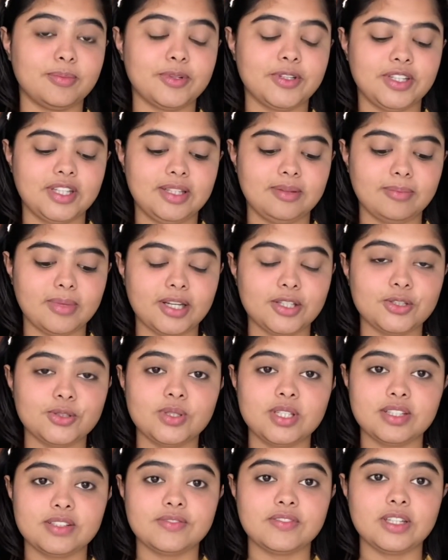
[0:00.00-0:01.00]
but in my
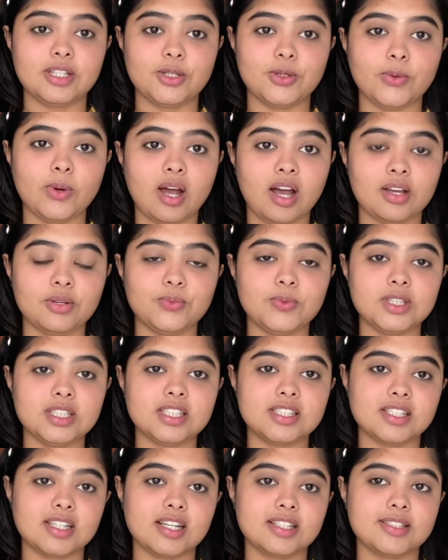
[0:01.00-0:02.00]
today's video, I will
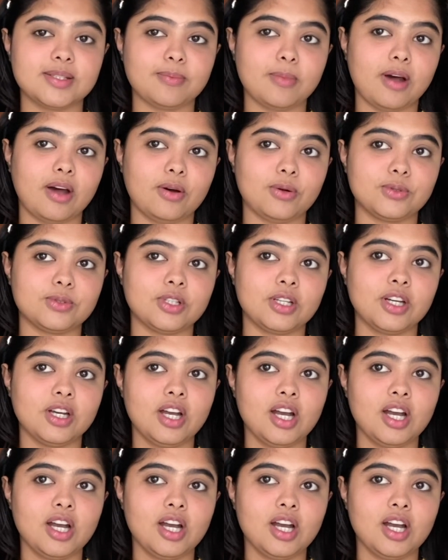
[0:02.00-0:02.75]
discuss about